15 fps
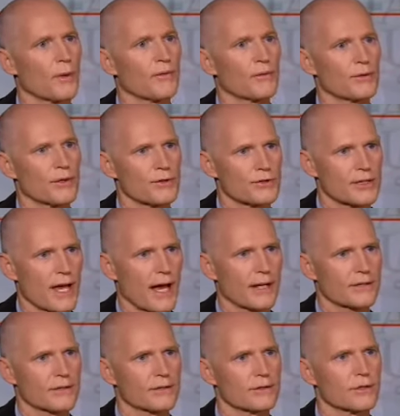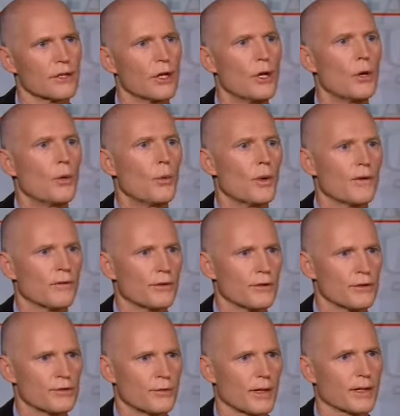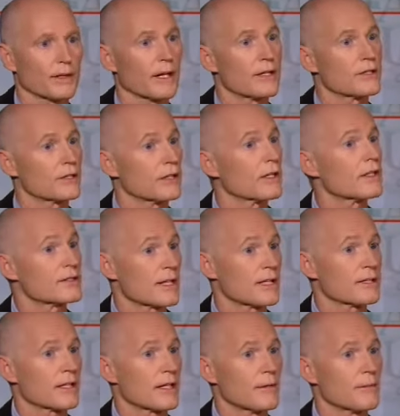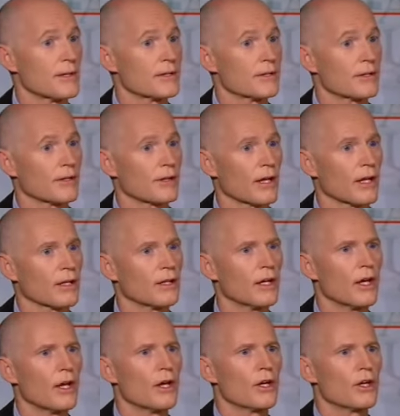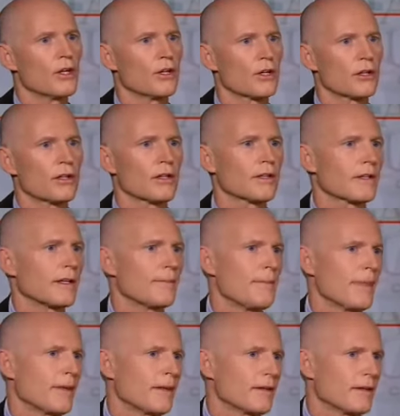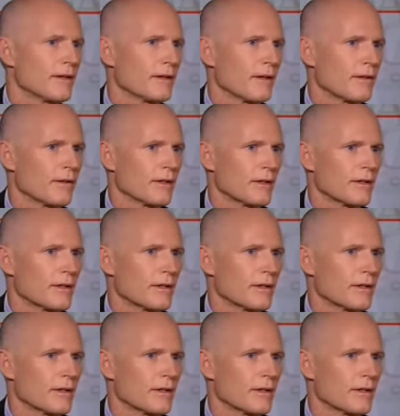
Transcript: We've reduced taxes we reduce regulation and the state's getting busier again. You know, clearly, you know,